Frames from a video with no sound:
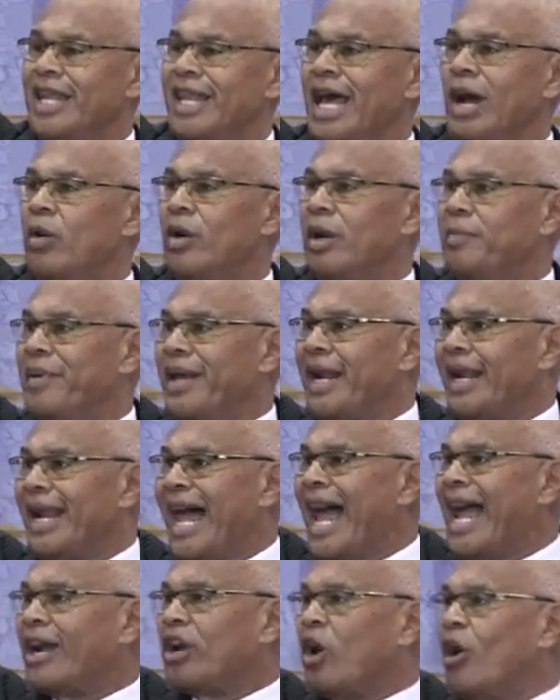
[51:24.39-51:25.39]
there will be
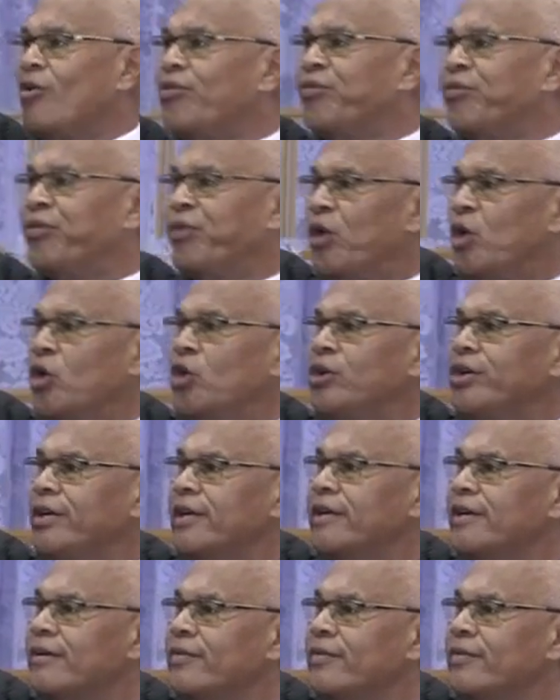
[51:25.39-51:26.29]
lack of food